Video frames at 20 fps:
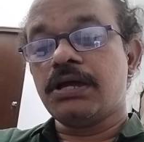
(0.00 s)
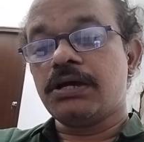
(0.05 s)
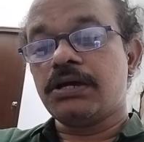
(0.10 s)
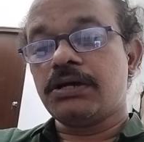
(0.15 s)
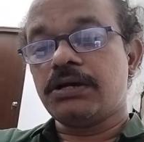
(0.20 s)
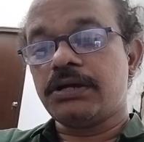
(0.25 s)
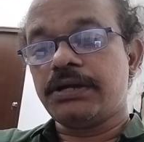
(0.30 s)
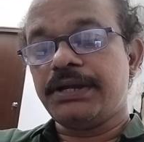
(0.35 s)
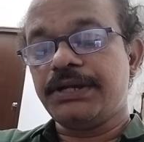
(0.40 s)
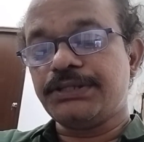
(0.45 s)

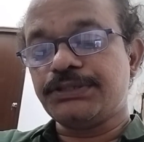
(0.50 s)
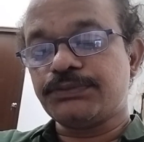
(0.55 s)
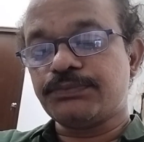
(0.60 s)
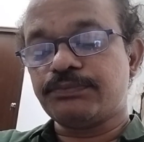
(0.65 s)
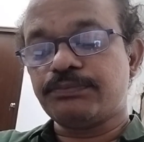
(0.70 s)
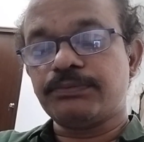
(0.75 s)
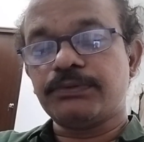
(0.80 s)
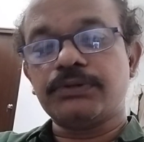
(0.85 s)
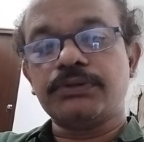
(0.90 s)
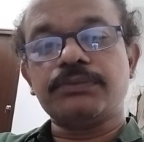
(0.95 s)
it's
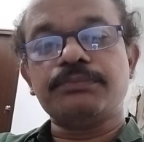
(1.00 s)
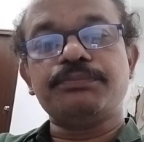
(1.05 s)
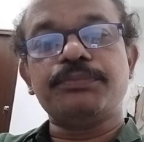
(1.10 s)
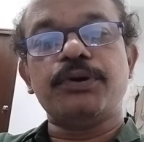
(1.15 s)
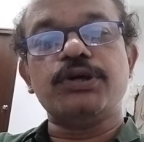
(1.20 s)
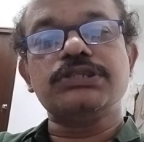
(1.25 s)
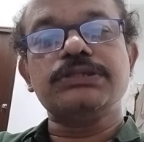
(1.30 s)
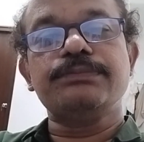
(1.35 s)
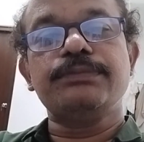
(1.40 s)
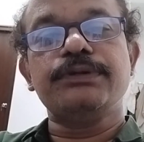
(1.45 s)

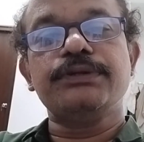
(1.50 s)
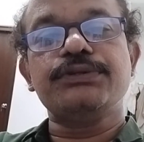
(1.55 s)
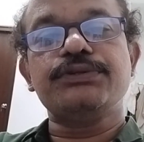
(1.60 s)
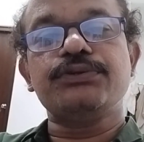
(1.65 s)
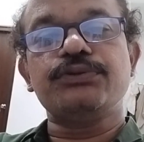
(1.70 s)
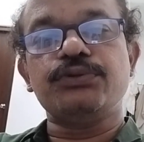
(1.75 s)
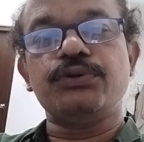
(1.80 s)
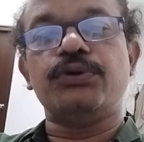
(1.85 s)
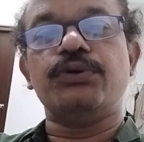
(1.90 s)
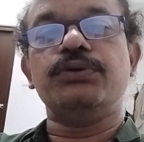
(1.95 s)
possible
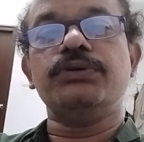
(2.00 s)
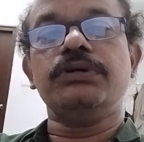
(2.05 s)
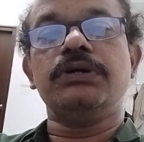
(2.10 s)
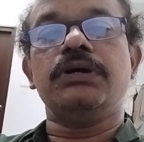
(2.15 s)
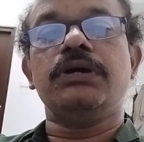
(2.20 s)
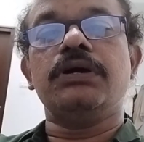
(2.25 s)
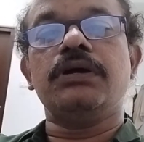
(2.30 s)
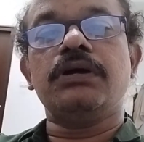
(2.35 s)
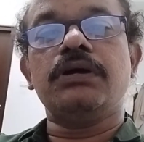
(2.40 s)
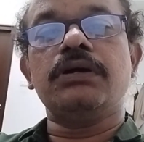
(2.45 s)
to know
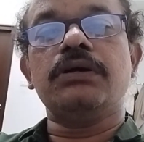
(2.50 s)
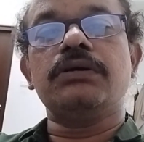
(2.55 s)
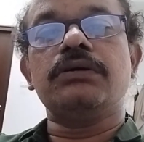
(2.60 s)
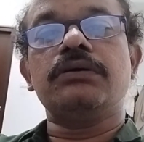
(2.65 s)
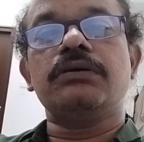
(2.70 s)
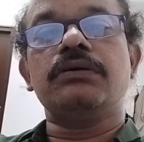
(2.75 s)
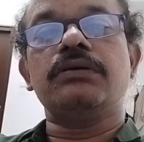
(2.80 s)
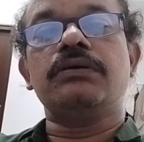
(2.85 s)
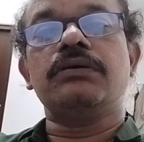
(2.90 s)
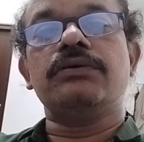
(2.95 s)

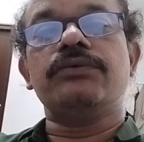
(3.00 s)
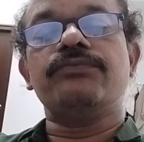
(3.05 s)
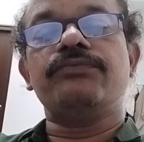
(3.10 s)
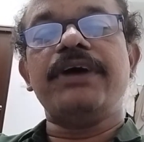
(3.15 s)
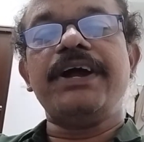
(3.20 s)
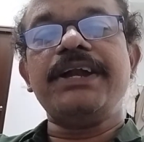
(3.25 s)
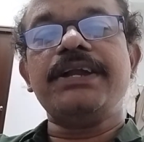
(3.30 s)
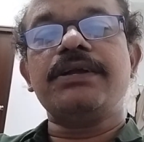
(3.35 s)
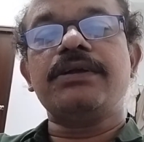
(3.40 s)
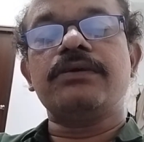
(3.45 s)

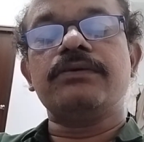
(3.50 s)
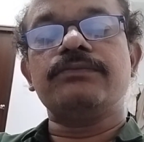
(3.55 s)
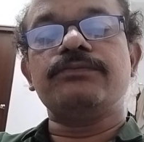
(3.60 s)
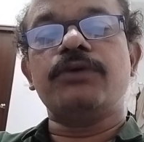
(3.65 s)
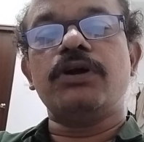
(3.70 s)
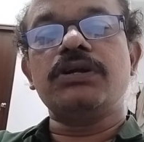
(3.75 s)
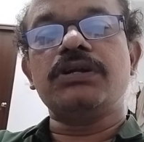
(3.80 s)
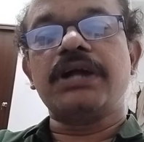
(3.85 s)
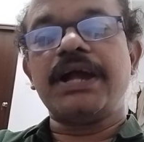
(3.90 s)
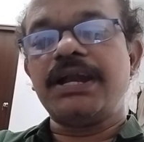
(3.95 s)

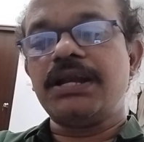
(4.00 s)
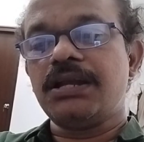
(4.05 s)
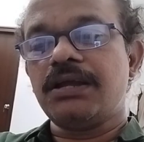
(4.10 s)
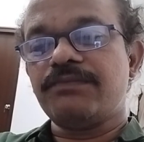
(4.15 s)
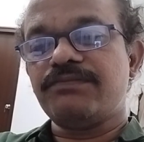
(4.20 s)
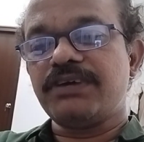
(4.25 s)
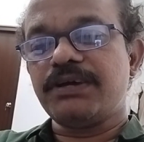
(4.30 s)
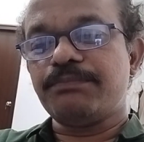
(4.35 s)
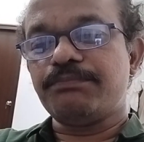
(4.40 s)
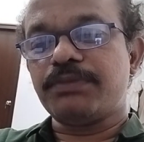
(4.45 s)
what kind
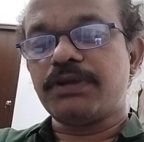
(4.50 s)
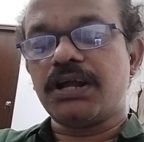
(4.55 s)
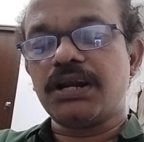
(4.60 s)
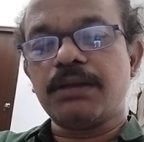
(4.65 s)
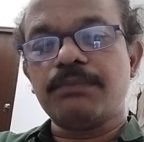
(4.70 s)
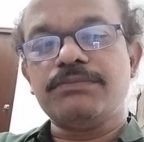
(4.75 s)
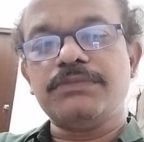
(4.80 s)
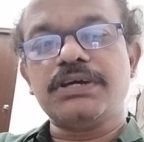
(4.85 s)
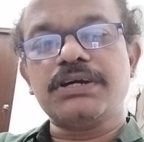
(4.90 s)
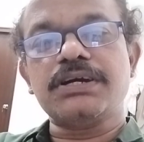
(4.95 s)
of a
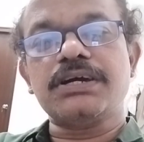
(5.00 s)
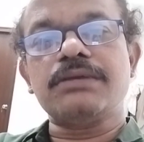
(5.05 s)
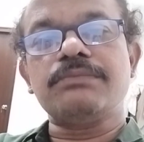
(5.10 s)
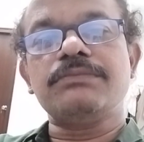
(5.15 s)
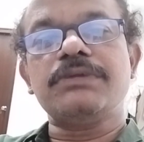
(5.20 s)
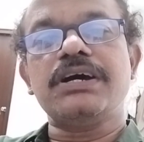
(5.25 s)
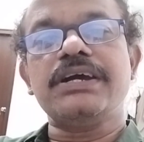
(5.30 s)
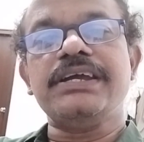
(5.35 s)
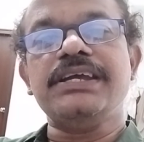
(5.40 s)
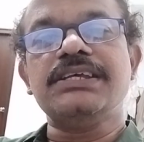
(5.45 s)
Prarabdha
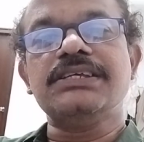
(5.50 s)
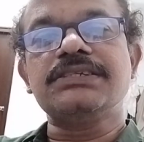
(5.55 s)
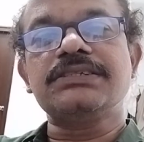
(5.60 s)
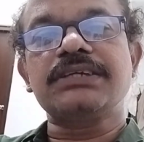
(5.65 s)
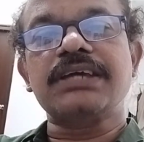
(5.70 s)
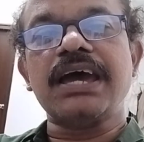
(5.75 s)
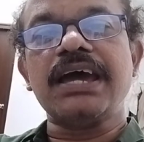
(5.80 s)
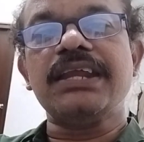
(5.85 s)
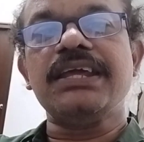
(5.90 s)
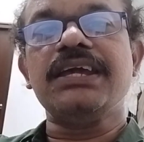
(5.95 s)
karma he is
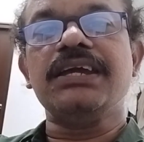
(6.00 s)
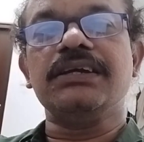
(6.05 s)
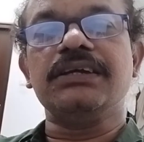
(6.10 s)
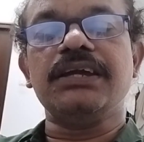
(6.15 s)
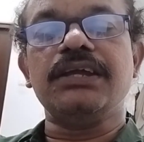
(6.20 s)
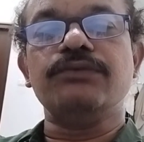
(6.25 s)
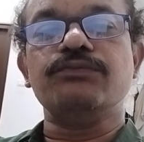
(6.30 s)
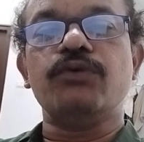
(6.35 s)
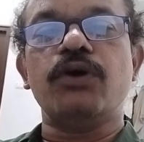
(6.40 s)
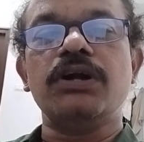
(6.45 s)

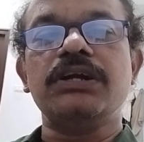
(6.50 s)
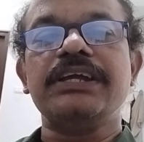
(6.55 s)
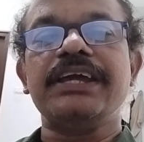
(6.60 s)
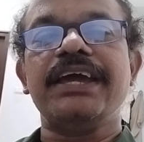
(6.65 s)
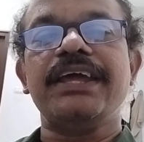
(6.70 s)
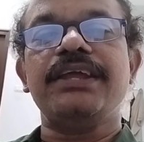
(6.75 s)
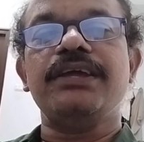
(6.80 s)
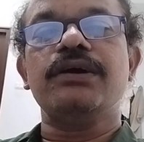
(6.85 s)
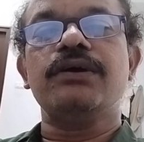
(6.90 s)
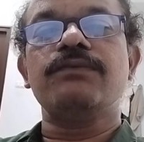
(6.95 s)
carrying, in what
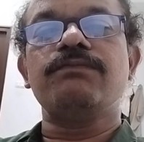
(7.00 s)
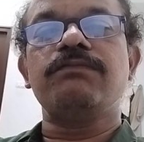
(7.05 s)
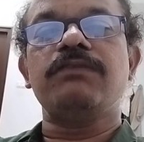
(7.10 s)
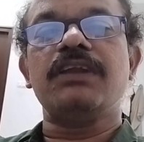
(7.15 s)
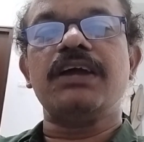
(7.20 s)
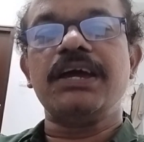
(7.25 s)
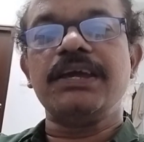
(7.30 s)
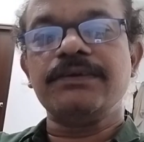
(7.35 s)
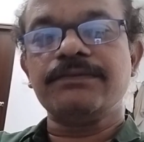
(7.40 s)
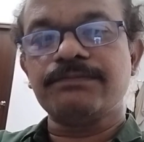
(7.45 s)
area of
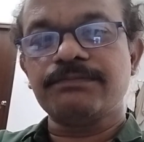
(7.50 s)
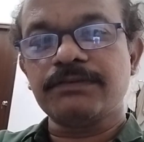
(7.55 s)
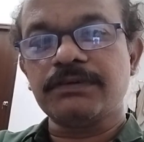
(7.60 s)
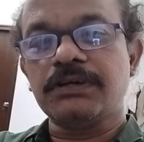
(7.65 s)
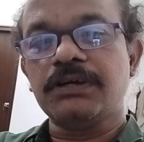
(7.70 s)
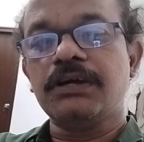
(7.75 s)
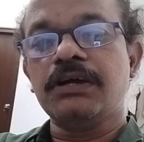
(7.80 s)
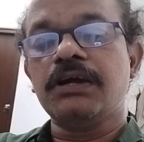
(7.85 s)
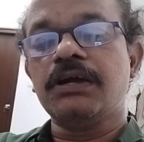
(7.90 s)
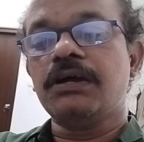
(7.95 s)
life
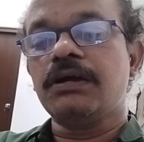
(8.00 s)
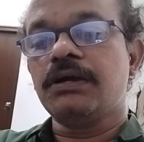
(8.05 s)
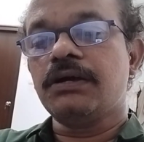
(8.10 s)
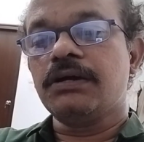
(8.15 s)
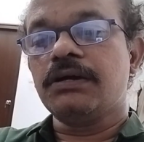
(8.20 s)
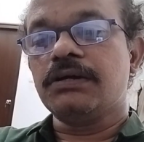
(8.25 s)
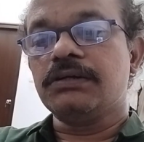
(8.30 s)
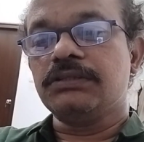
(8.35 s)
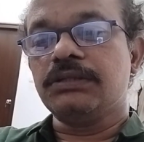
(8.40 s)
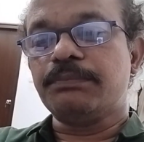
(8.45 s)

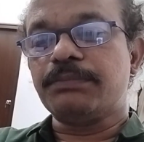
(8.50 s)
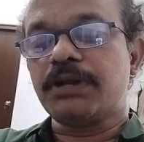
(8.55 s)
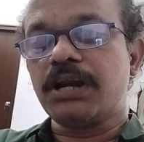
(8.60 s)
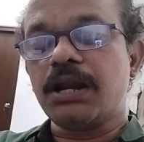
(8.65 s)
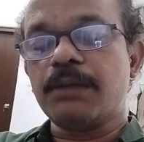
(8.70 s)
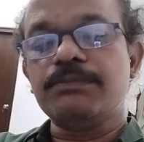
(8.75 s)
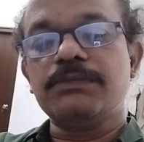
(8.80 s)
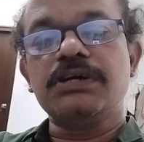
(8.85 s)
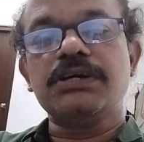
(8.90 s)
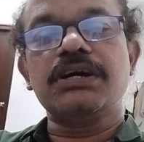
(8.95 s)
the
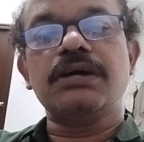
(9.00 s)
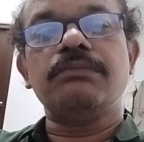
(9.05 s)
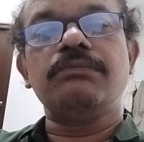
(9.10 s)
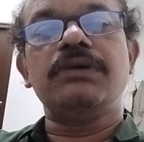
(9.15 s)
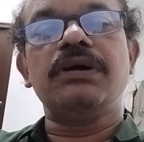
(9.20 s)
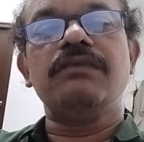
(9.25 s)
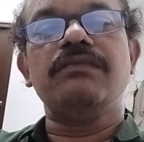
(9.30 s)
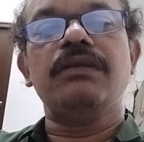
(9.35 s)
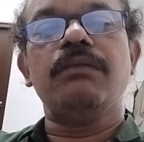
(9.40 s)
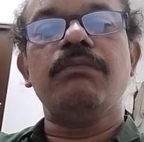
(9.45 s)
Prarabdha
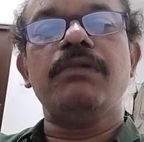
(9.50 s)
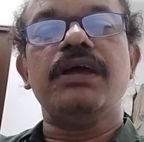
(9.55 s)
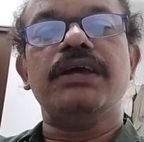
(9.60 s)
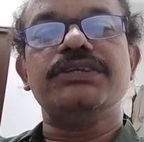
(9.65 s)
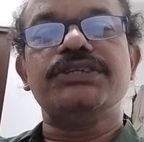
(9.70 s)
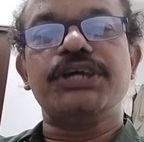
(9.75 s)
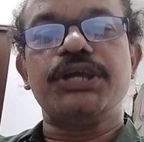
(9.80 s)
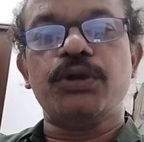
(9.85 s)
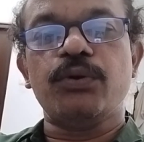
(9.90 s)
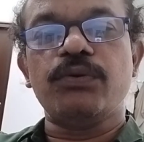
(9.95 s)
karma will be
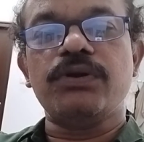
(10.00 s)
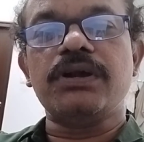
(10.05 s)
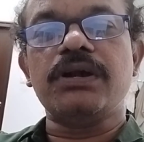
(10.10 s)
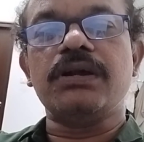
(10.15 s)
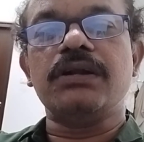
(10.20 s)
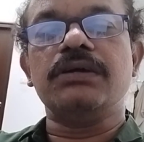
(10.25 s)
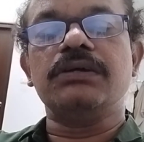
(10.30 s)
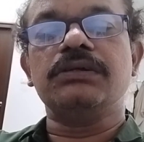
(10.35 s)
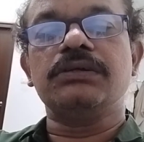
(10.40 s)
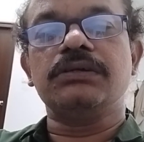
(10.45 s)

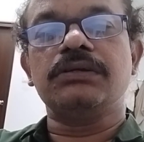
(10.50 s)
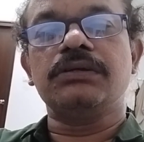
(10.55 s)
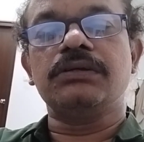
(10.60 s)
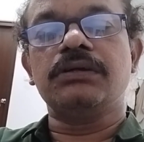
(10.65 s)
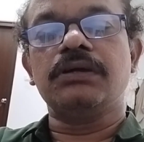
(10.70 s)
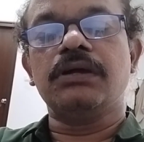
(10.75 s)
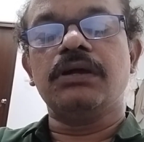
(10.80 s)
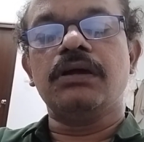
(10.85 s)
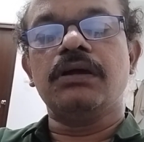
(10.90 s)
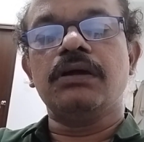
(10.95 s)
executed.
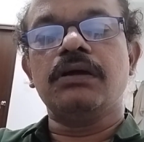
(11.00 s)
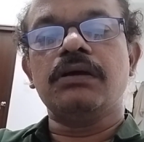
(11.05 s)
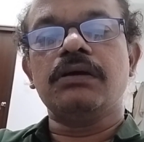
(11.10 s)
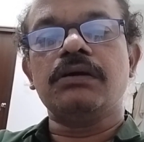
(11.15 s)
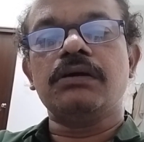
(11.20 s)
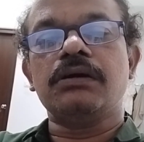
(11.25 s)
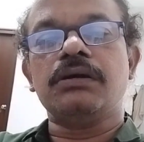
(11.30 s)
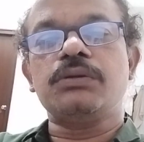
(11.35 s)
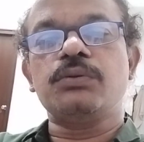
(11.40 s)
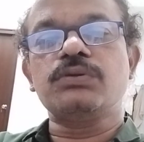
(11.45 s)

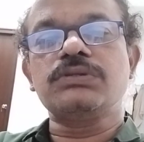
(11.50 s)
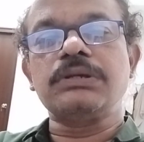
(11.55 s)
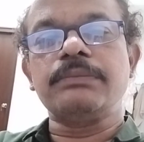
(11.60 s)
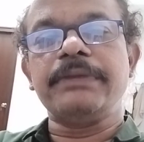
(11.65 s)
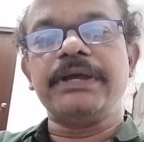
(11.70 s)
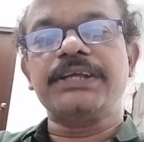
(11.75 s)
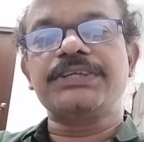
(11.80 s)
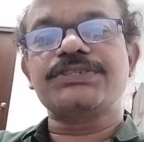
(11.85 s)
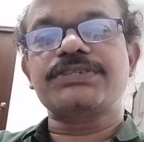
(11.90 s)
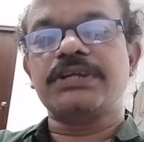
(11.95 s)
to
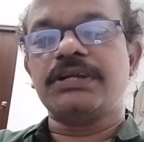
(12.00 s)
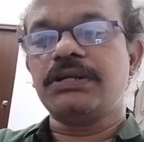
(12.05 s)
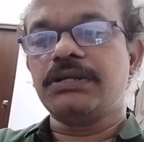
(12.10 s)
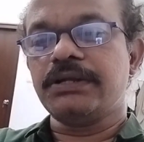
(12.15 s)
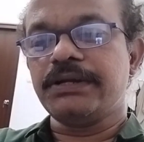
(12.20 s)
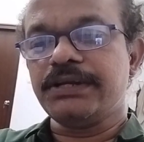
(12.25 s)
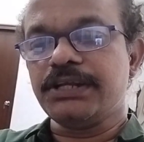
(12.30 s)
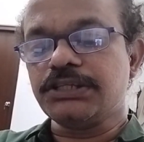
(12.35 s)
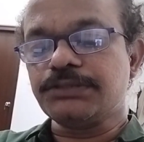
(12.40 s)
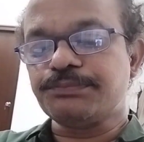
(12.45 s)
some
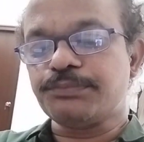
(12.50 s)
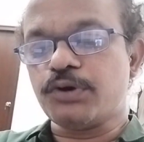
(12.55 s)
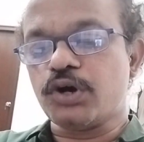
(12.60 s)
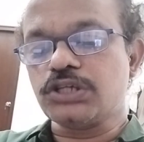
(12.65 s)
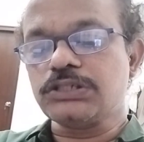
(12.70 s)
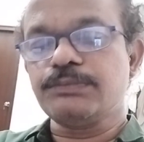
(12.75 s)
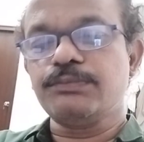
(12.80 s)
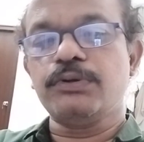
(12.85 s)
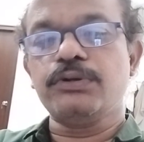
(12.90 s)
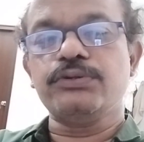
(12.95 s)
extent it is
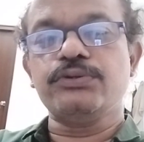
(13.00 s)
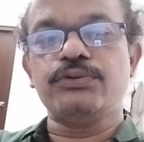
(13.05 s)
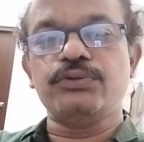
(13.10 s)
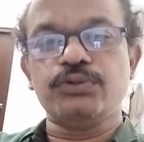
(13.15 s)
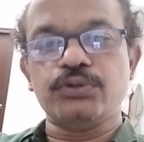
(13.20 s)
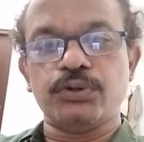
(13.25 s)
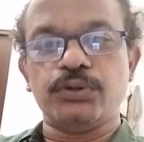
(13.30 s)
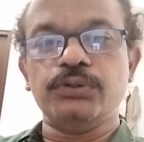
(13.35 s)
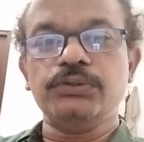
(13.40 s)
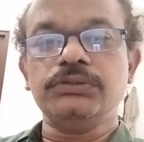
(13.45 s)
possible to
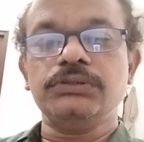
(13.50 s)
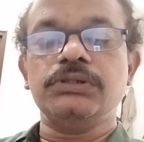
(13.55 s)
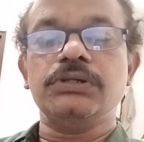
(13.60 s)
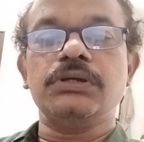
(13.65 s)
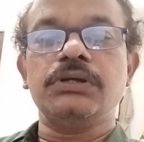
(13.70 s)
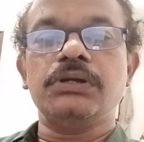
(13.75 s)
know.